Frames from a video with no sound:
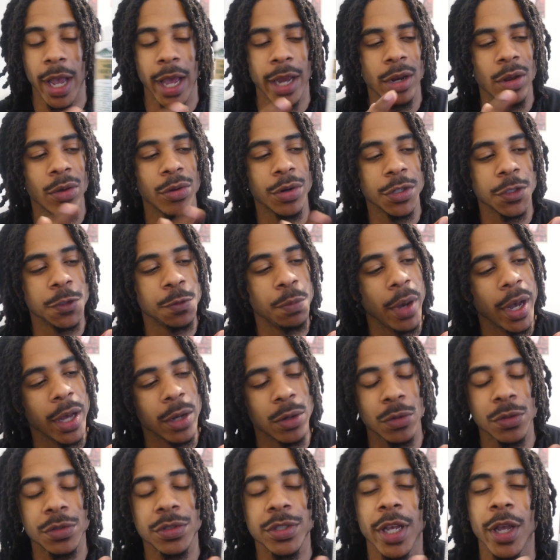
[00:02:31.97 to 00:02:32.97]
I know this
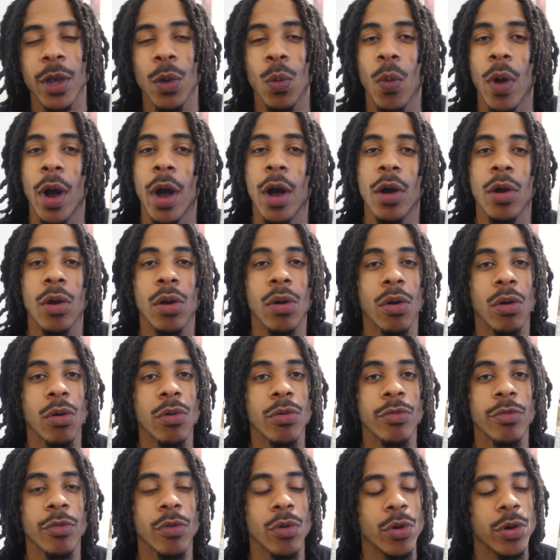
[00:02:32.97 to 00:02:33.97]
bottle say wild
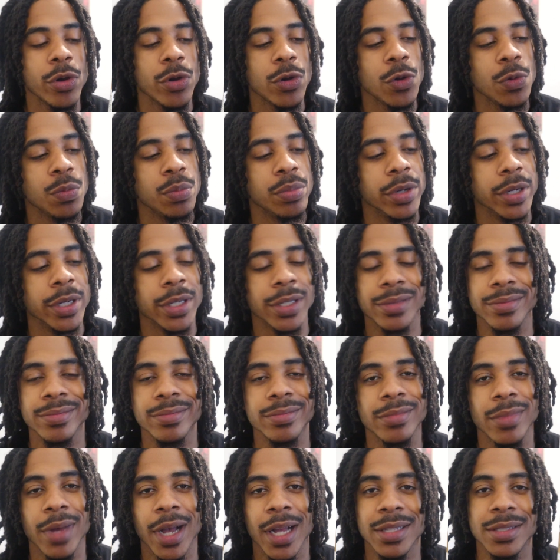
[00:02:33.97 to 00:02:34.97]
growth oil,
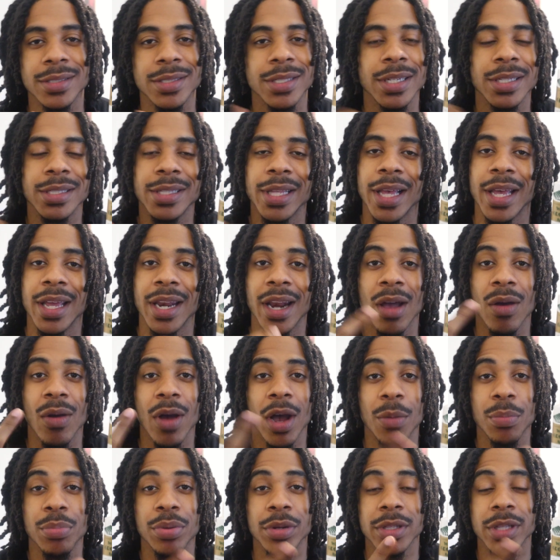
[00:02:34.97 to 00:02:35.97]
but I took that
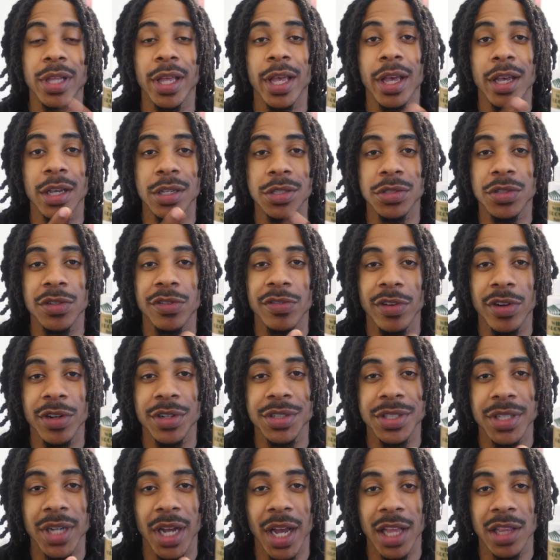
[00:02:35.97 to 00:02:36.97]
out. I put the extra
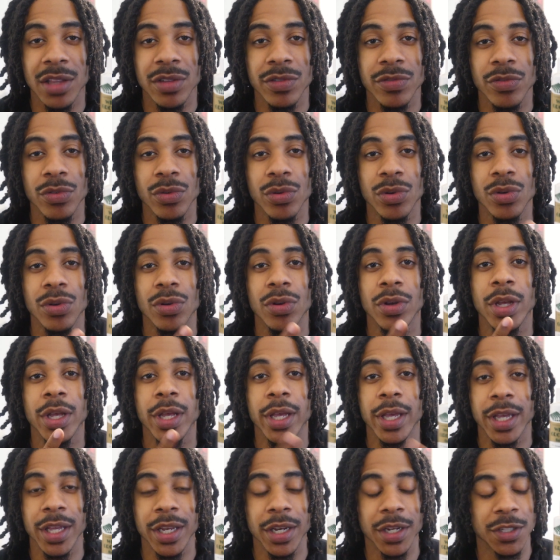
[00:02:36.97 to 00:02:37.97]
virgin olive oil
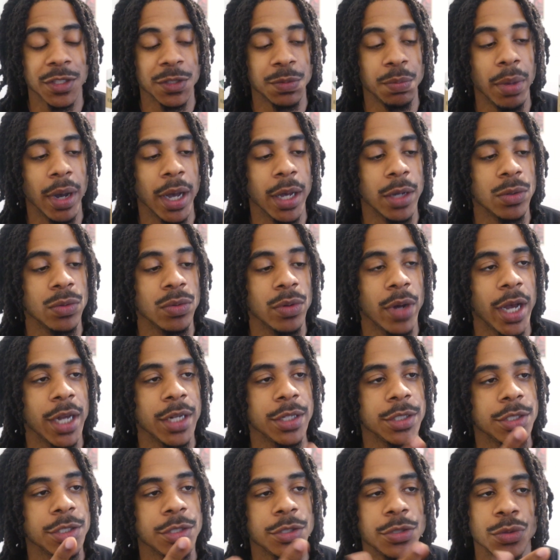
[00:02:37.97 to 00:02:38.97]
in this bottle.
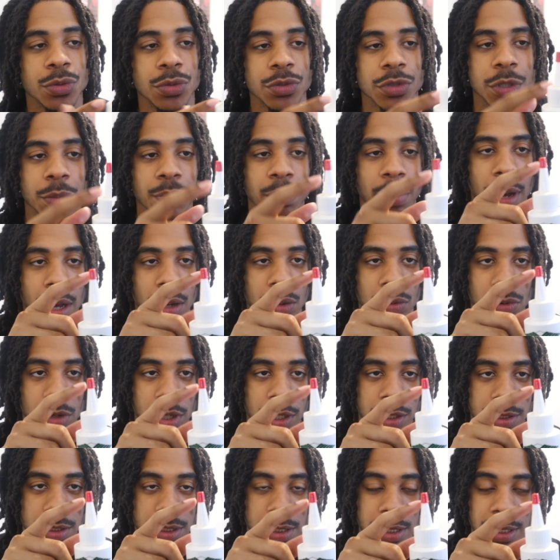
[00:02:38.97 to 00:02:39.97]
I just use the bottle
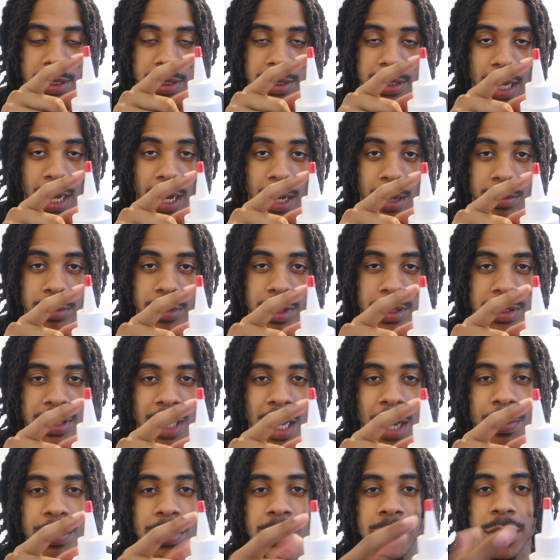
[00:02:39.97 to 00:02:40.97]
because of the top. The
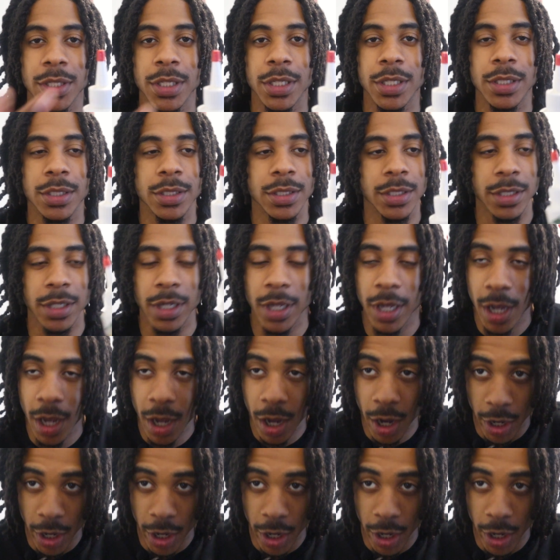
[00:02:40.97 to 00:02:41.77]
top is easy.